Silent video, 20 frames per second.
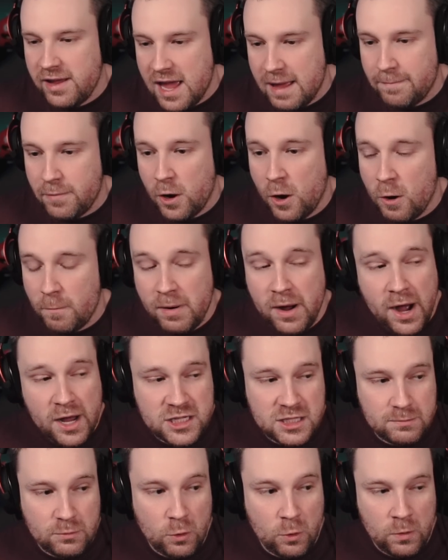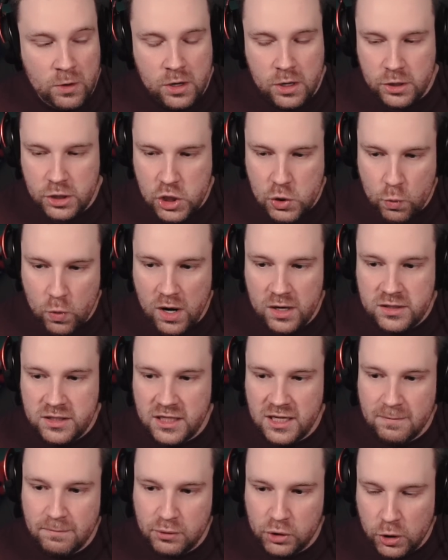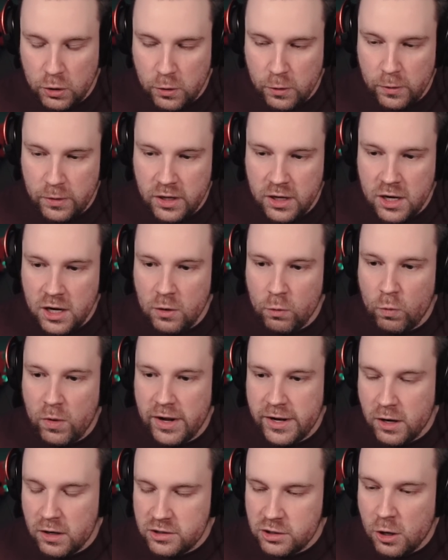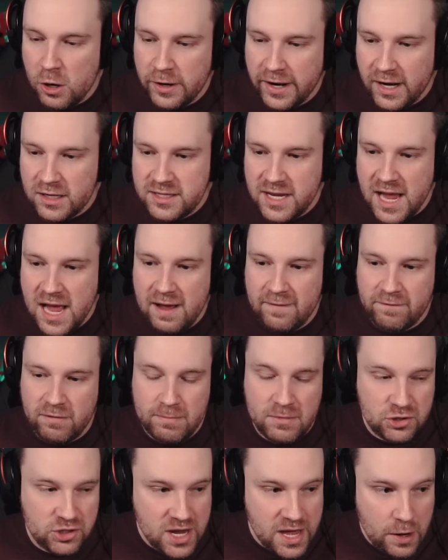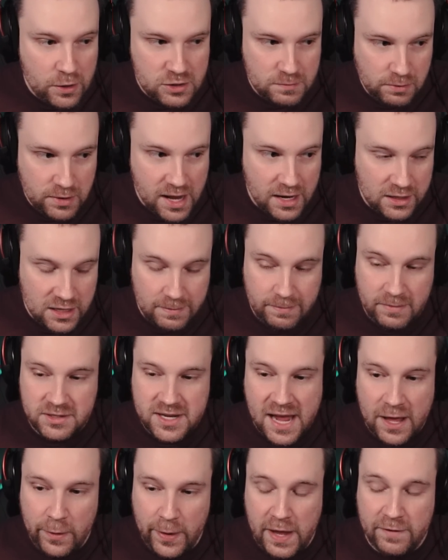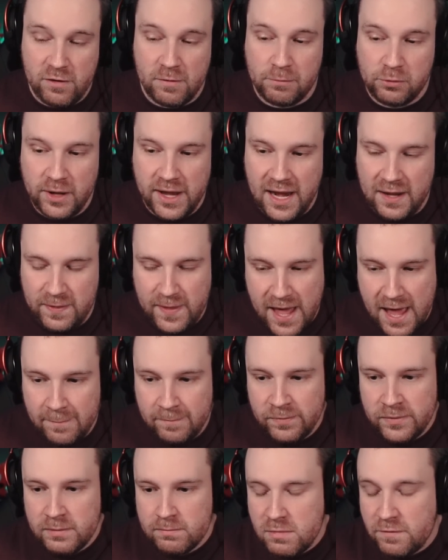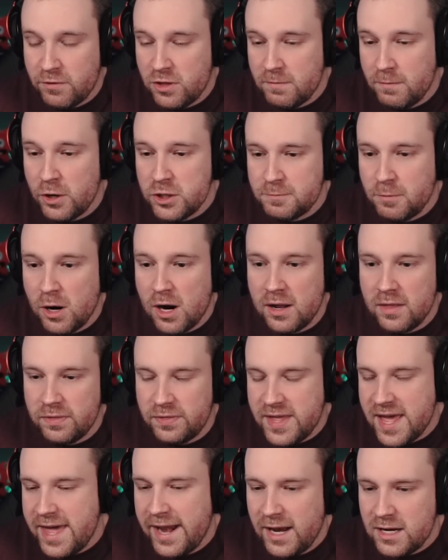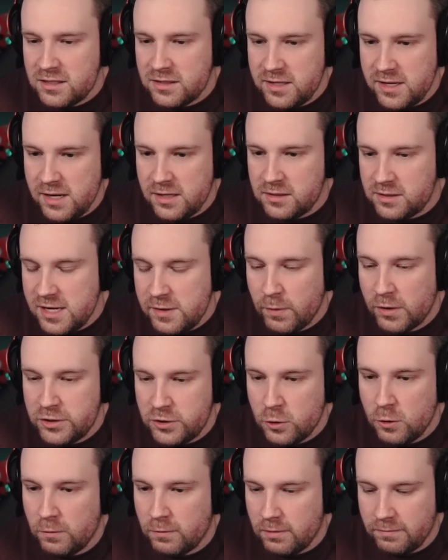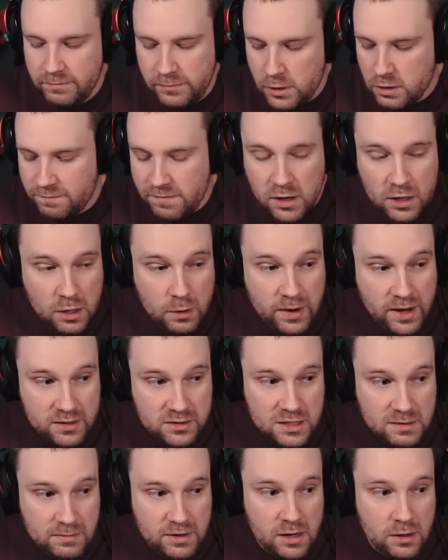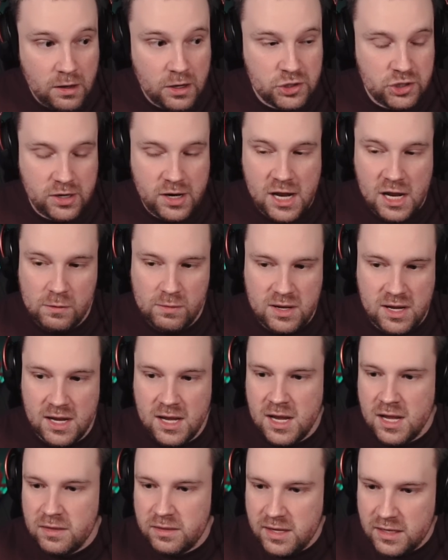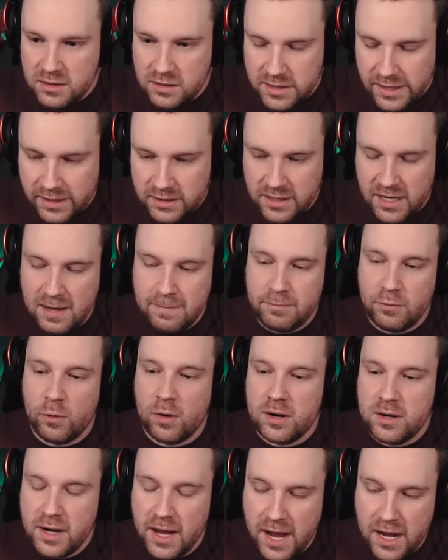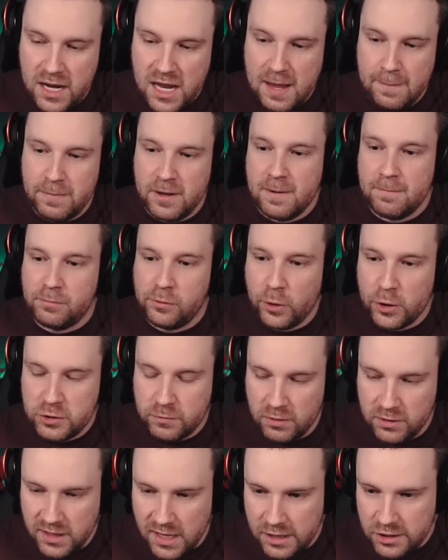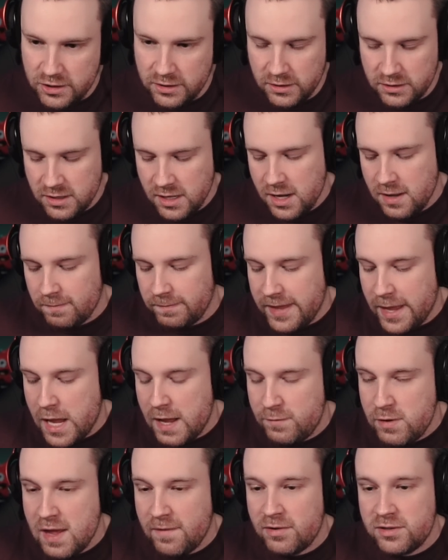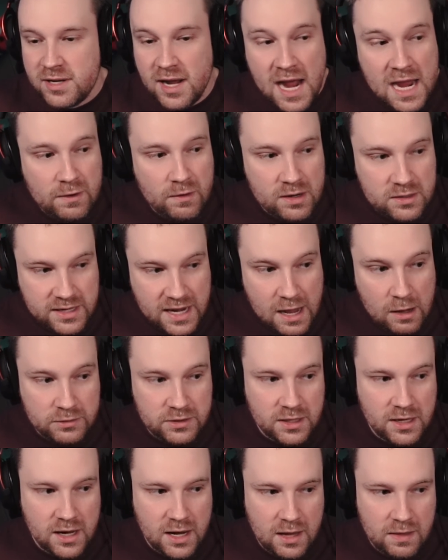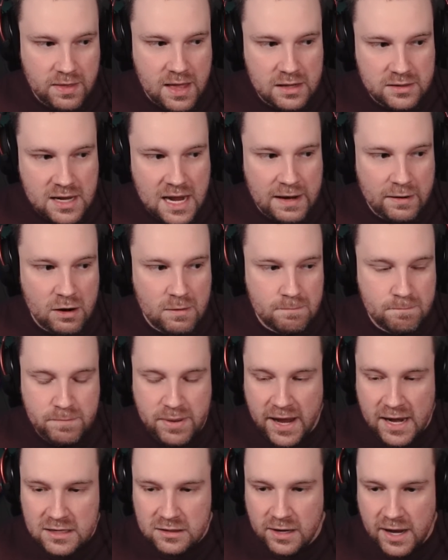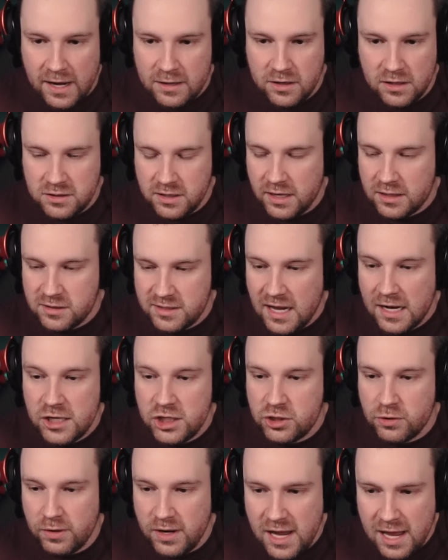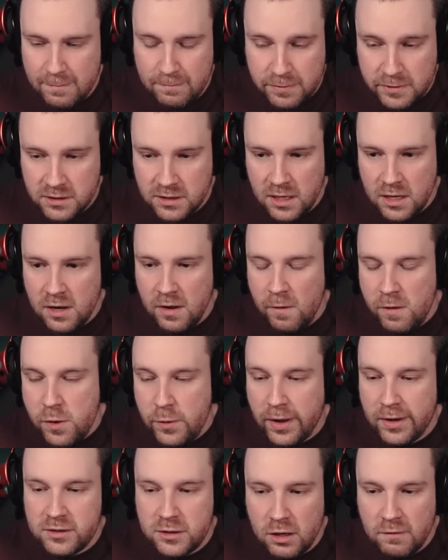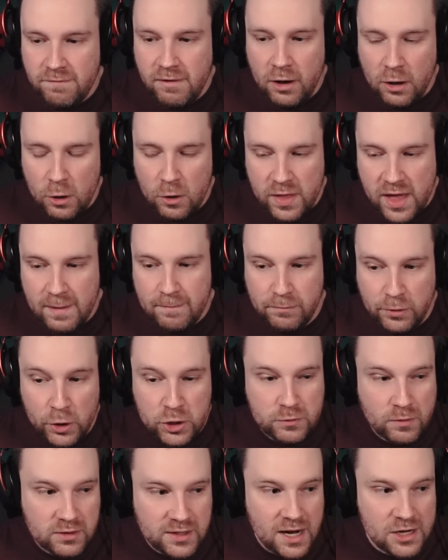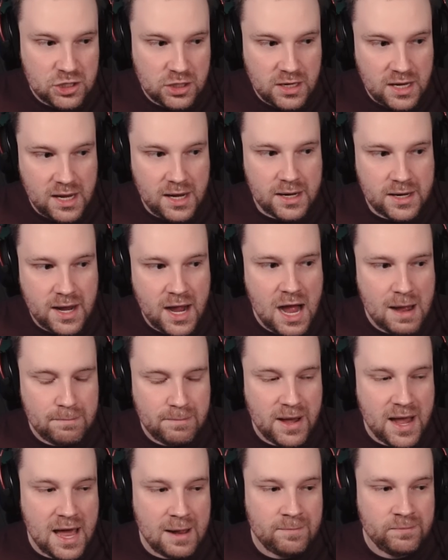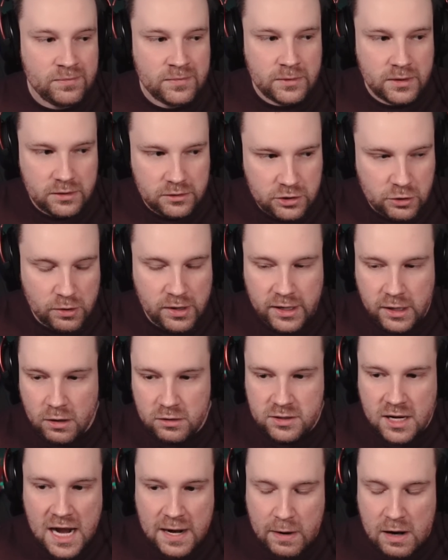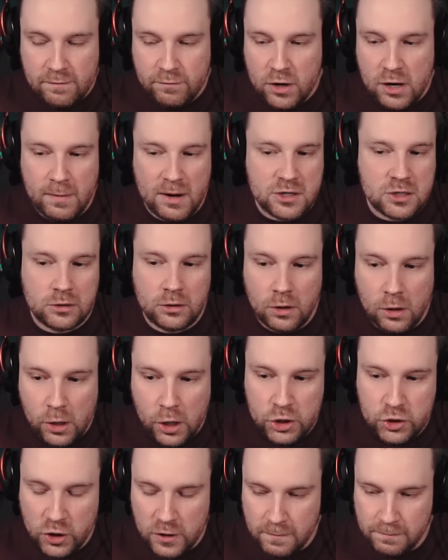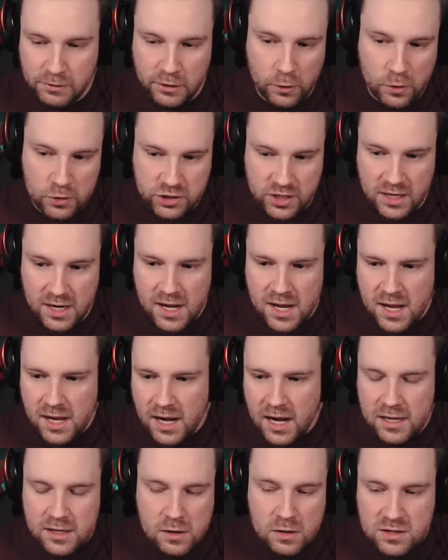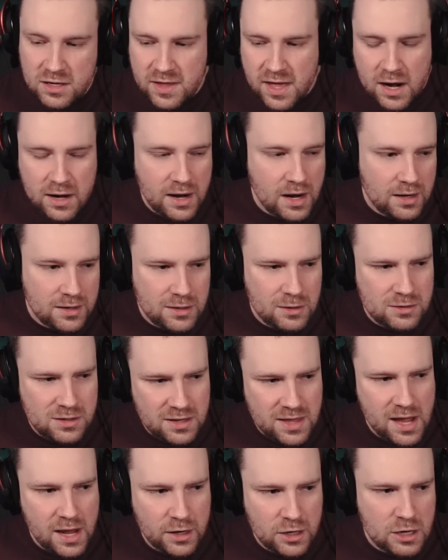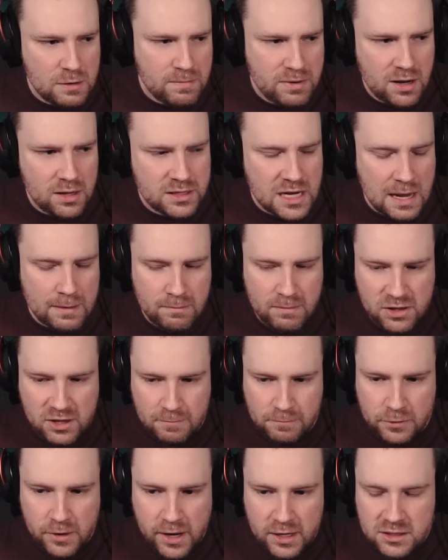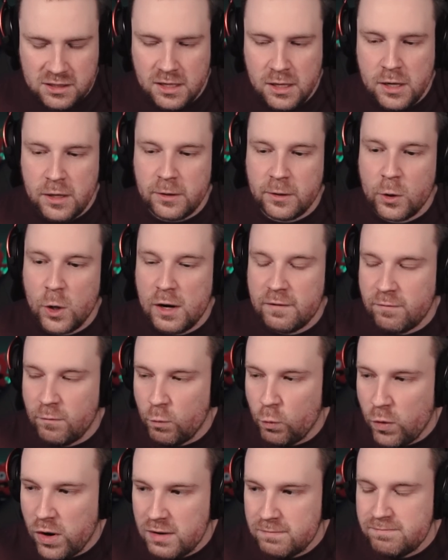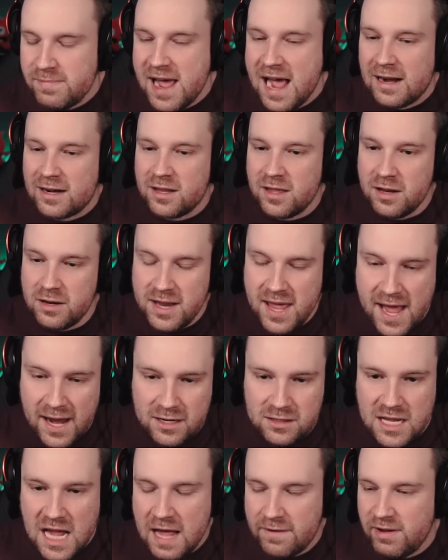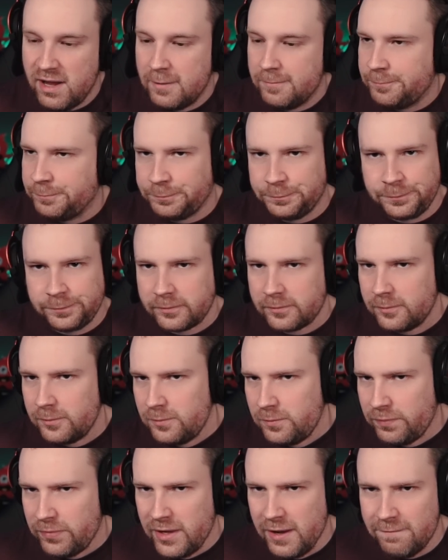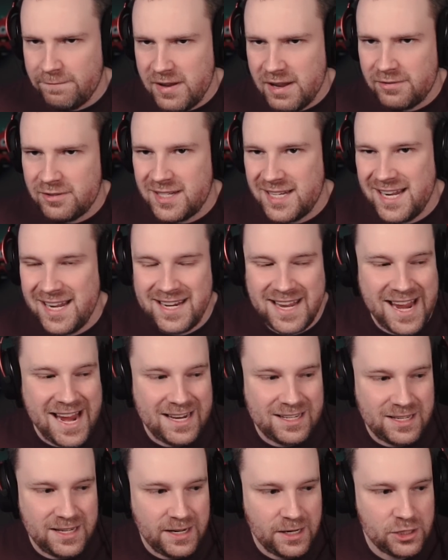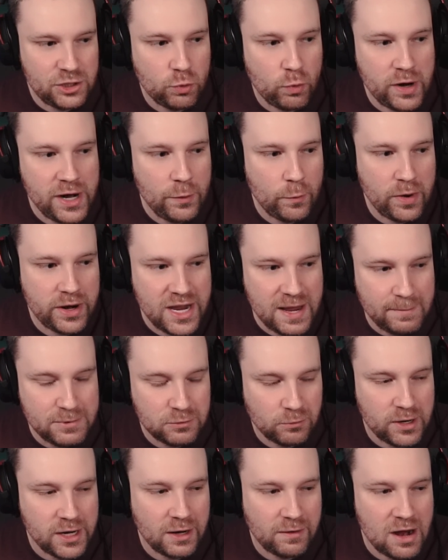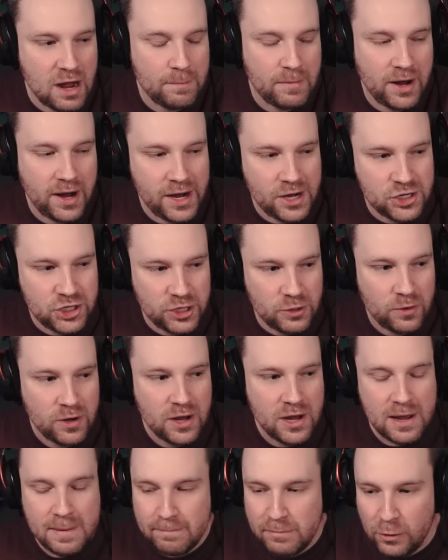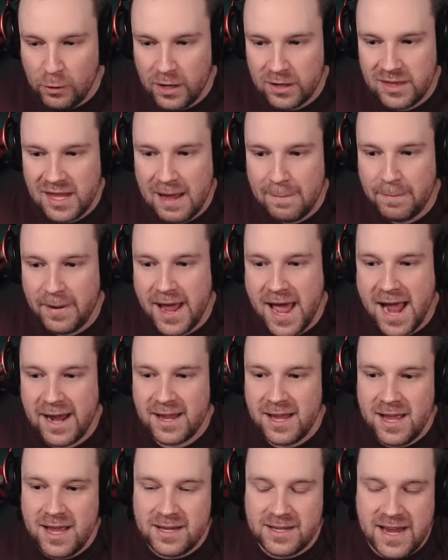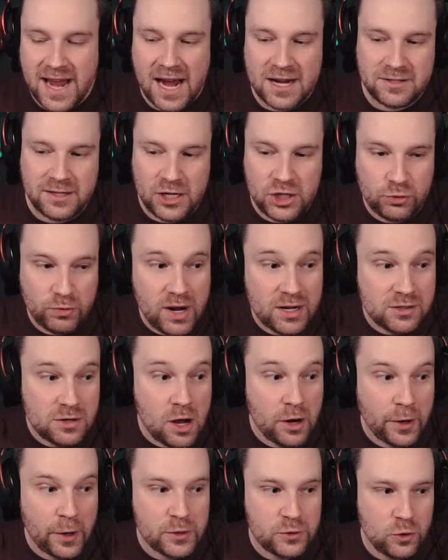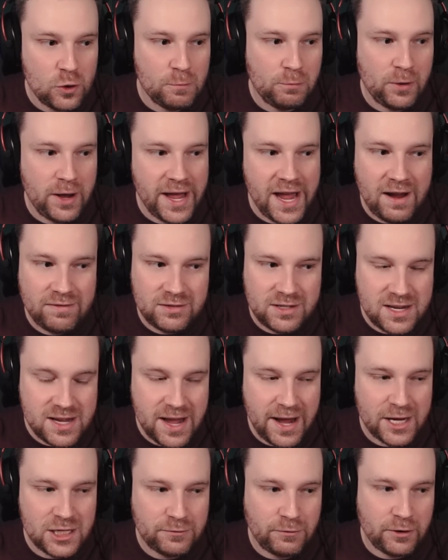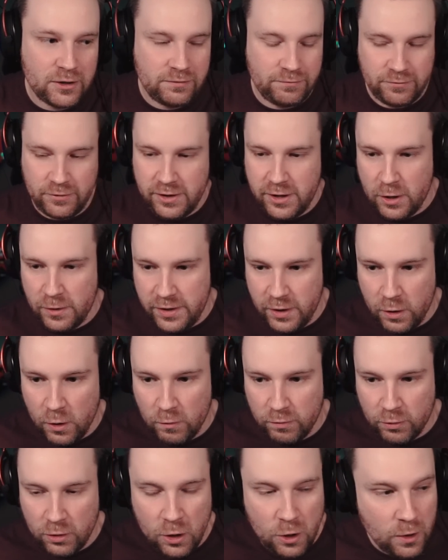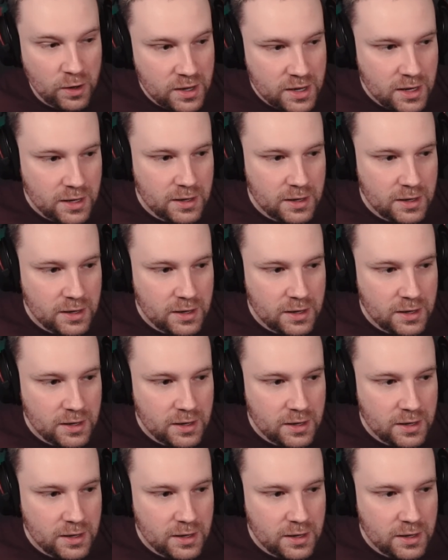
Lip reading: at all possible, you want to implode while your targets have from the shadows applied to them, the talent, if you're playing that. But for the most part, that is the sequence you'll follow as Demonology and AoE, the 6 imp or 9 imp implosion rotations. Now, if you have a Tyrant out and that Tyrant baseline just extends your imps, you can still follow that implosion rotation in combat during your Tyrant for a much larger implosion. And you see that a good bit of time in Mythic Plus, going from one pack to the next, having 15, 18, 21 imps running around behind you, pulling that pack, casting Dreadstalkers to apply FTS for the overall